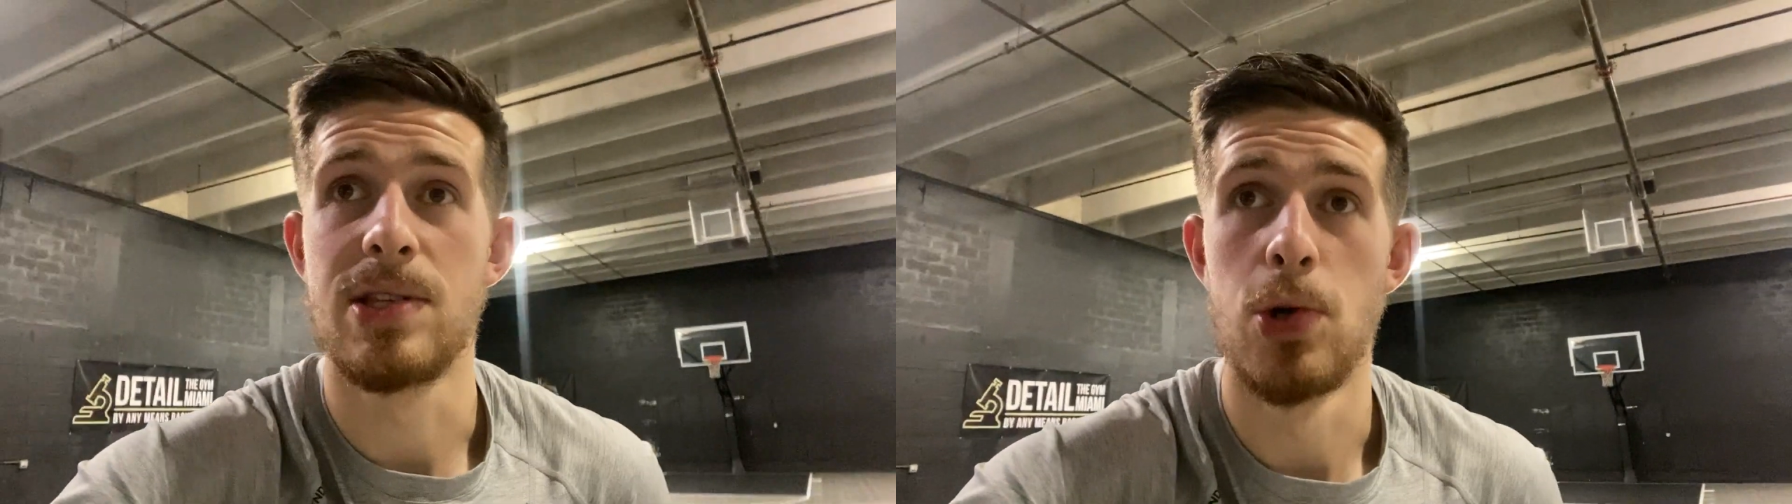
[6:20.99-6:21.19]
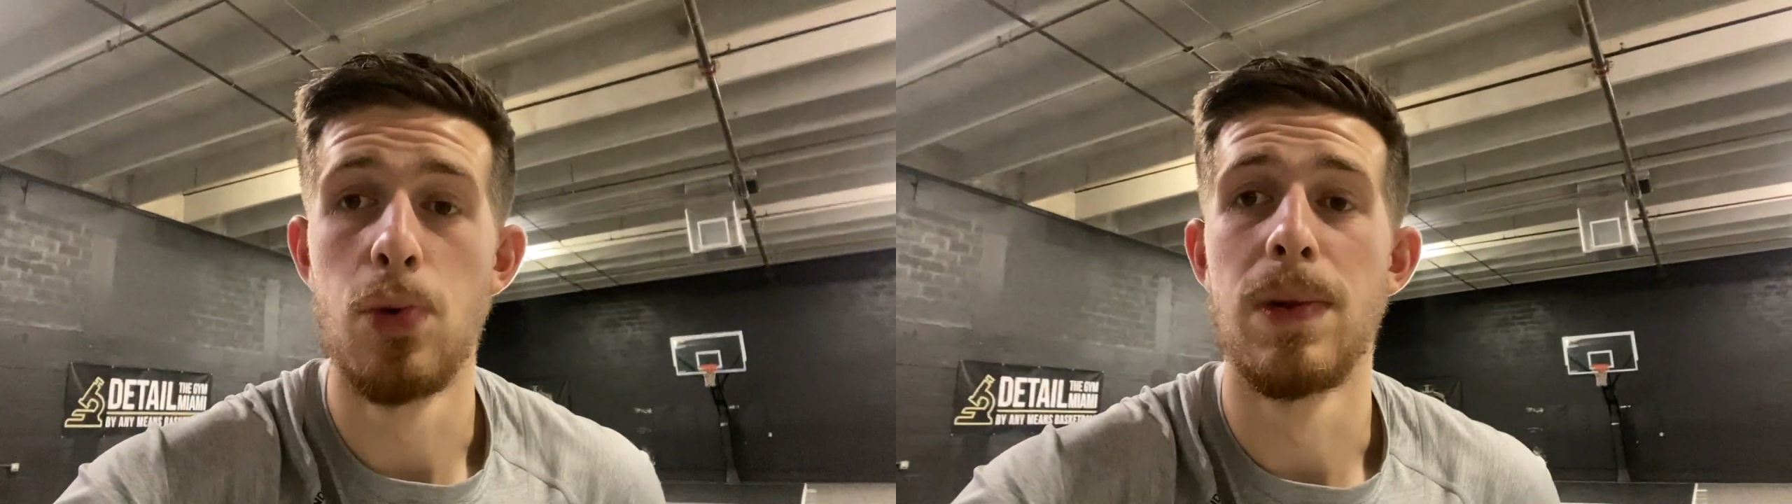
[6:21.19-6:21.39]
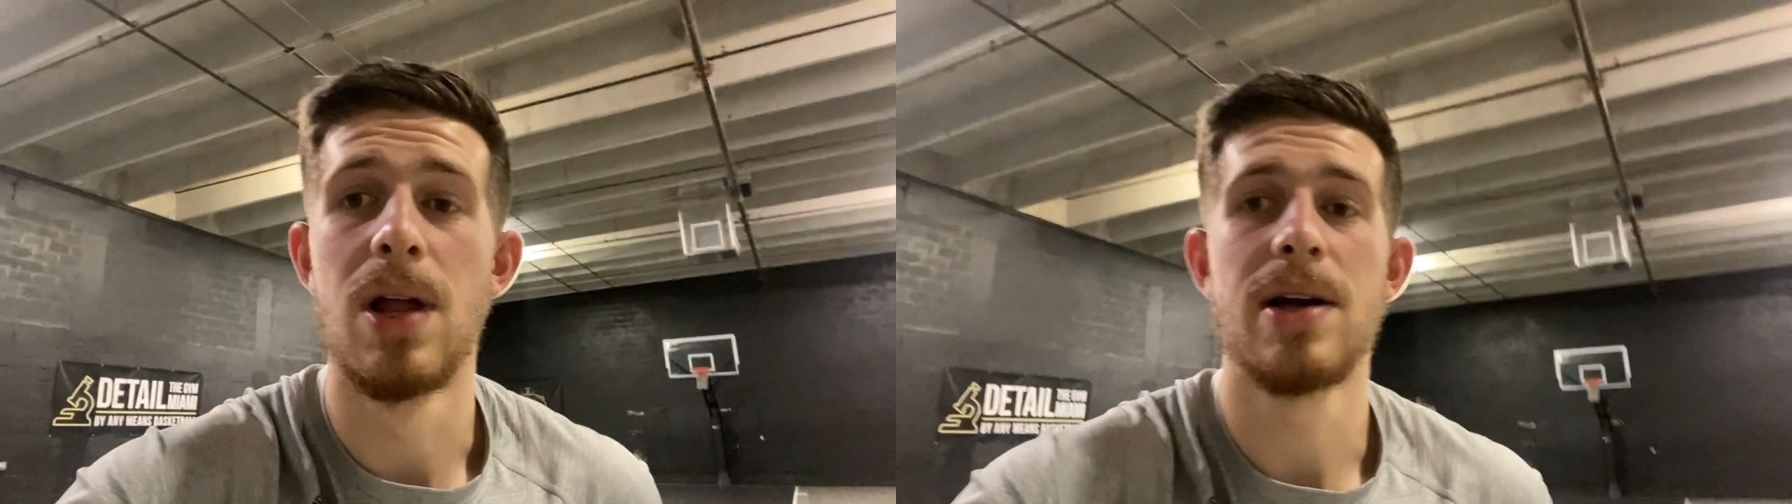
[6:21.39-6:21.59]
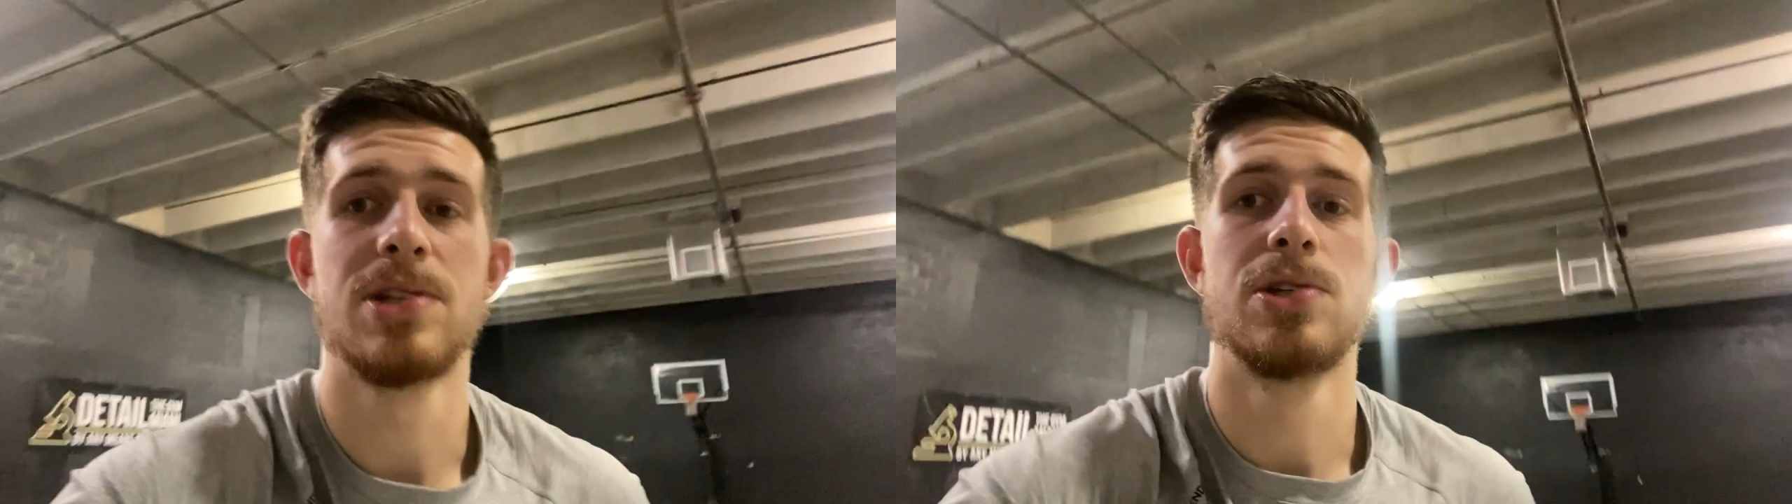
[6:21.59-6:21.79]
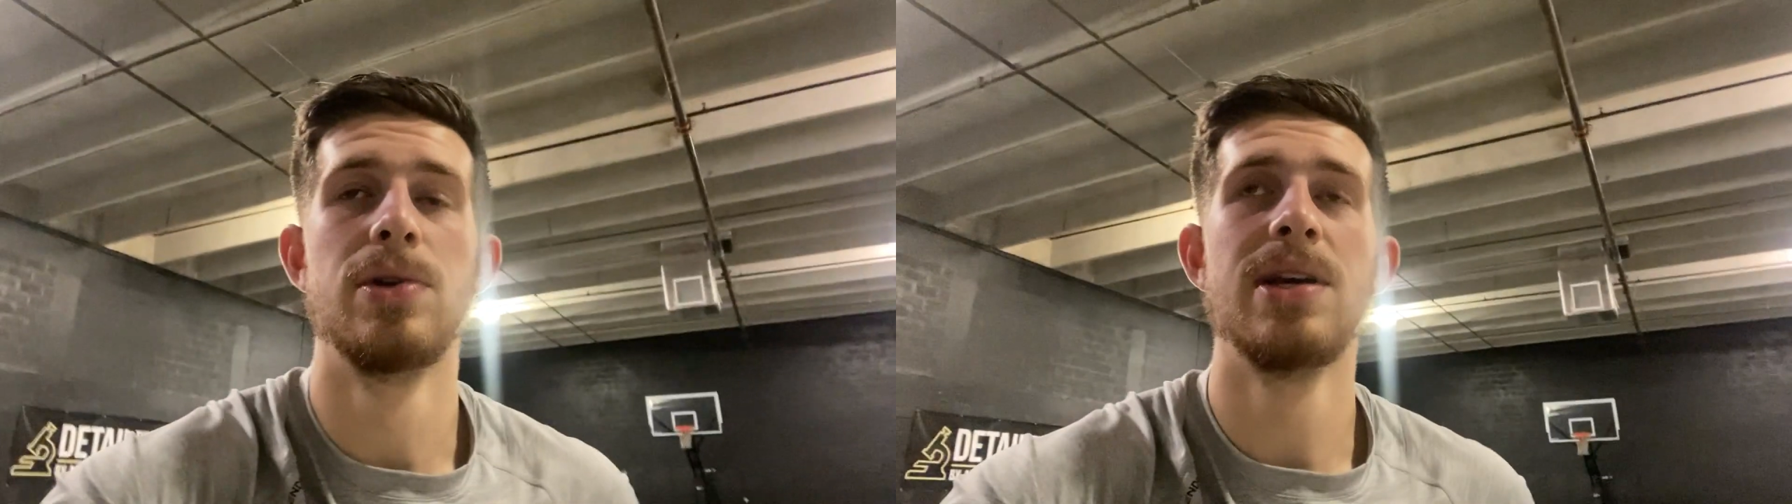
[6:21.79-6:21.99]
to block
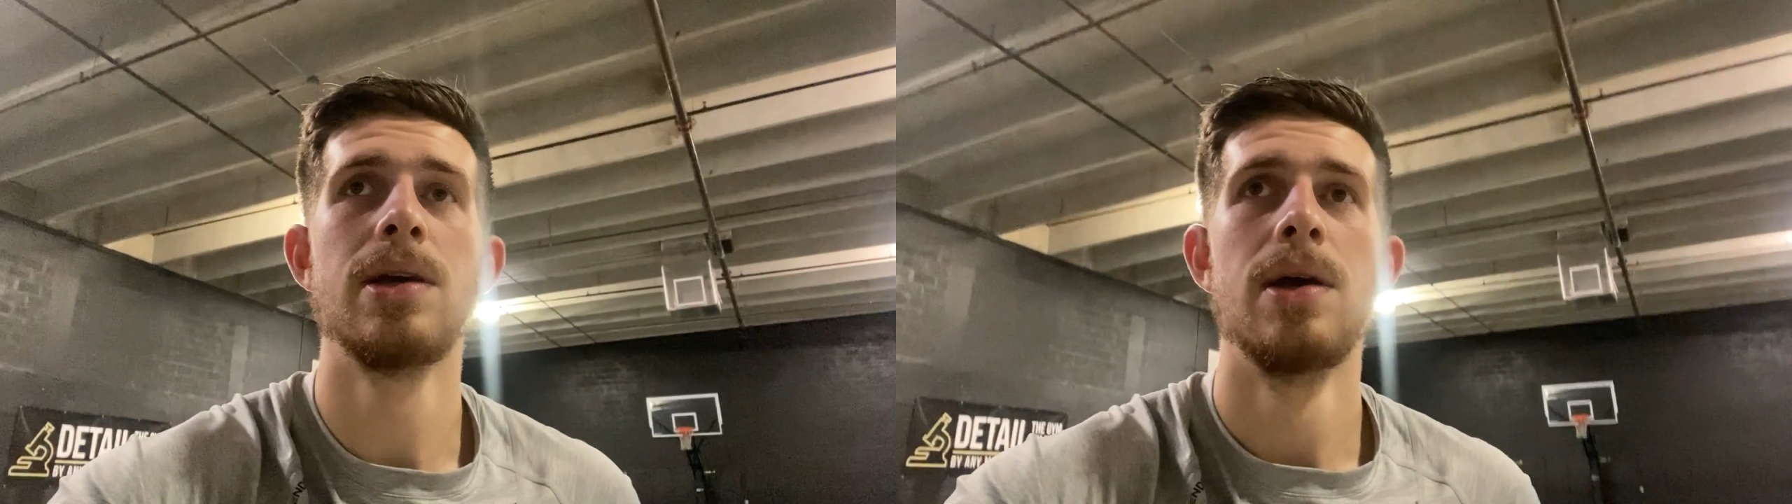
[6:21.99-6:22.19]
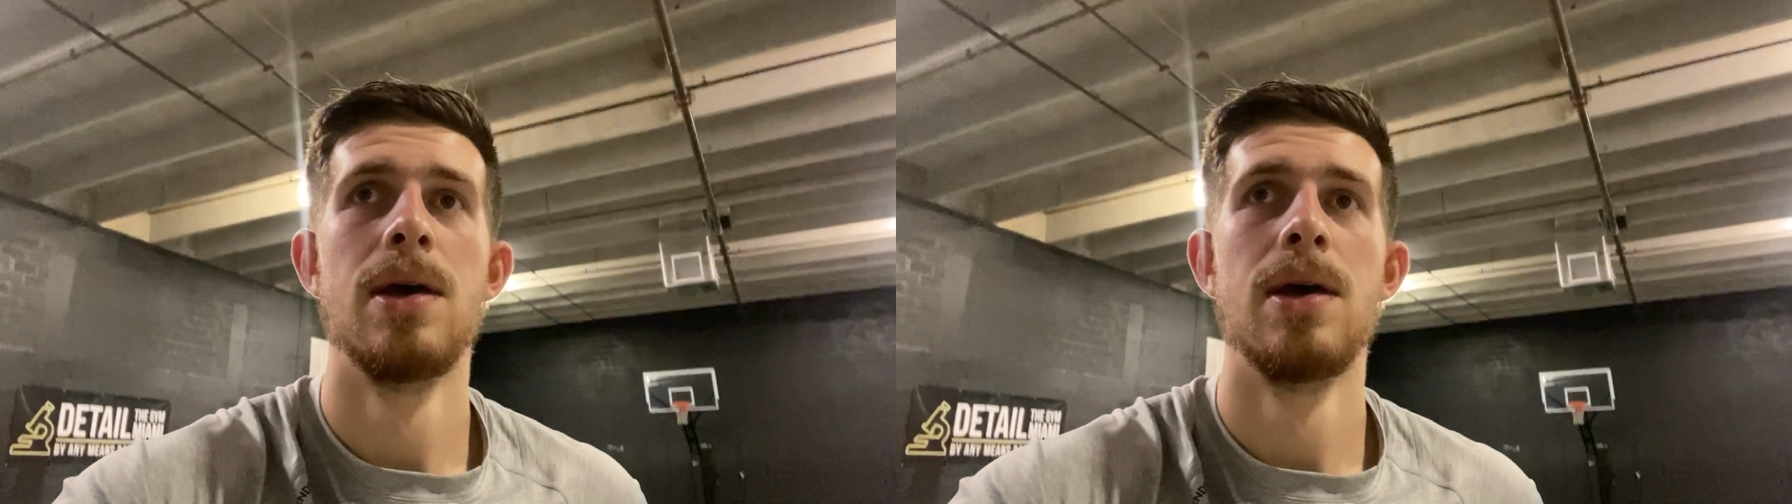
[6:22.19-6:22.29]
shooting,